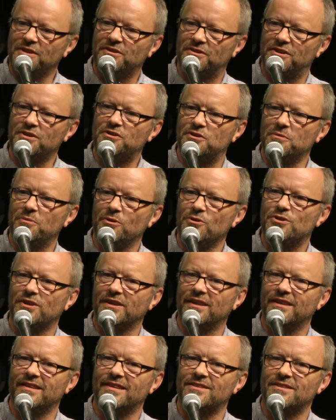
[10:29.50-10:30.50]
that
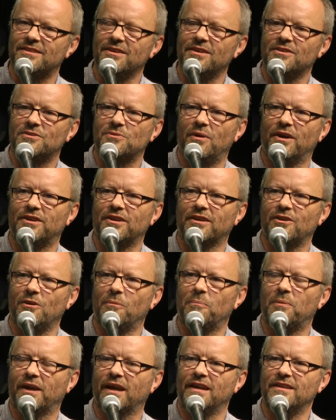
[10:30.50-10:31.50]
distribution is quite a
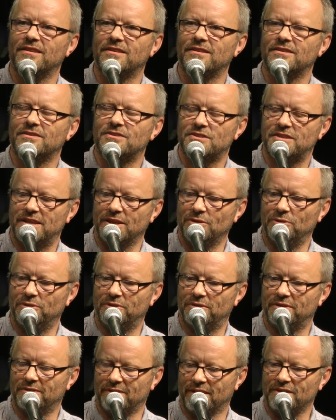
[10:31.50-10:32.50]
complicated and
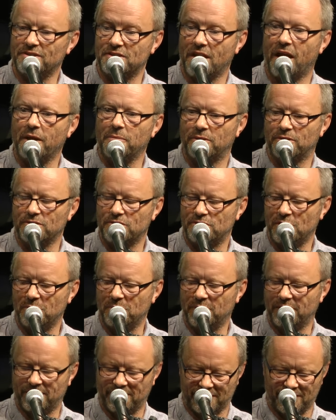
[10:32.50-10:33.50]
skilled and
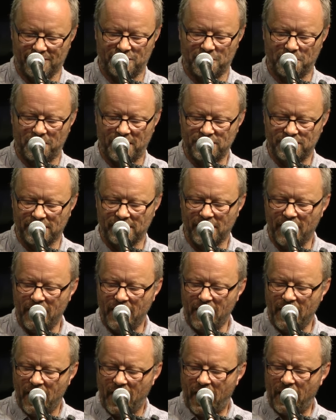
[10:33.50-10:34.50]
time-consuming occupation.
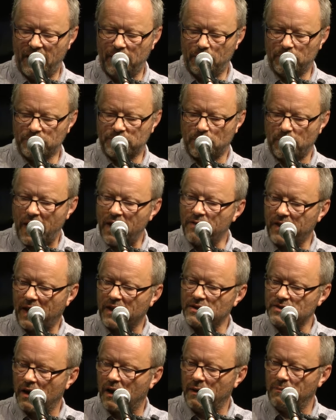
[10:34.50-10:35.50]
And it was around
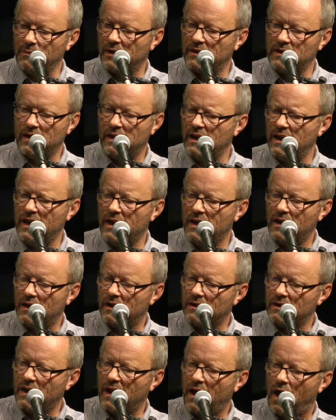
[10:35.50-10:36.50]
that time that
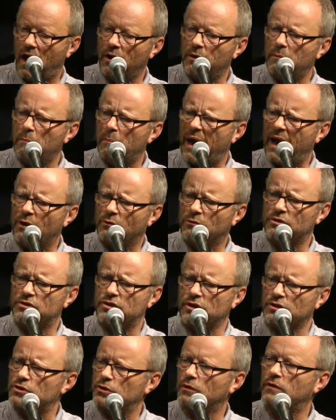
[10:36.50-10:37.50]
Unbound
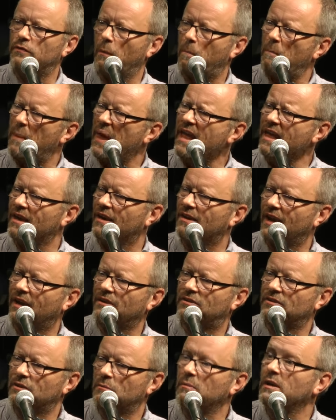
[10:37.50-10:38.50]
just sort of appeared
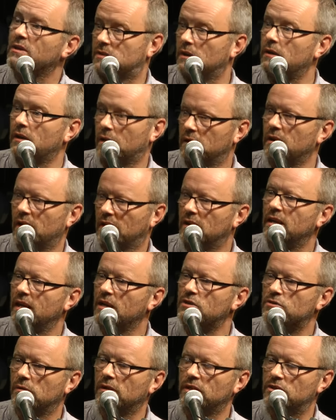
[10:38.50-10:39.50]
out of the mist, and they'd
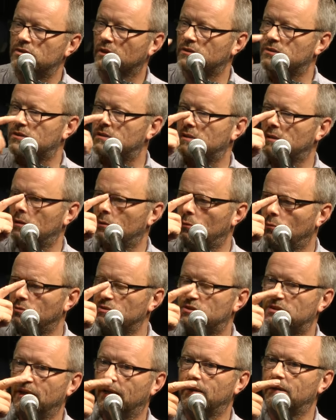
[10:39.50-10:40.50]
literally just
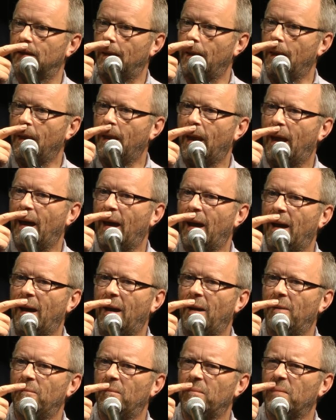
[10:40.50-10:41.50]
launched it.
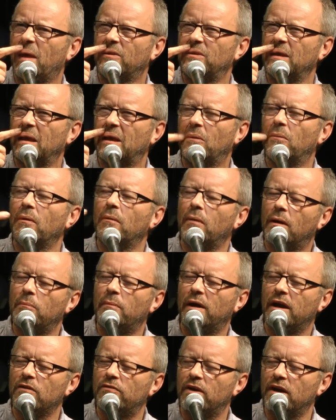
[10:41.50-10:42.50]
I think I
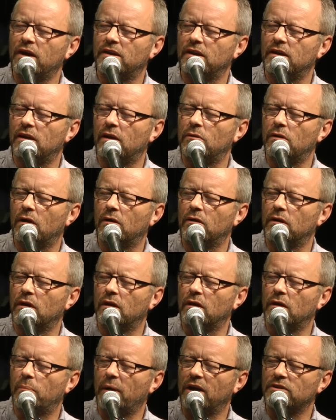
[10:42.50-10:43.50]
may have heard
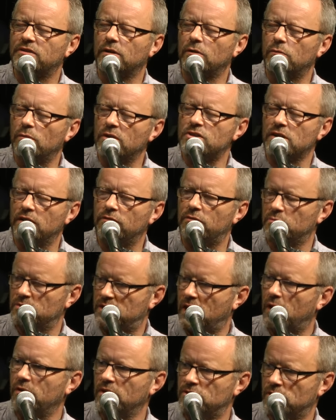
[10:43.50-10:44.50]
about it originally from
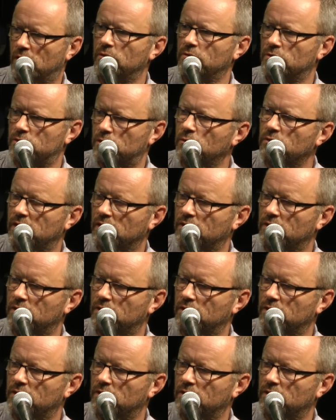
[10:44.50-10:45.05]
Terry Jones, who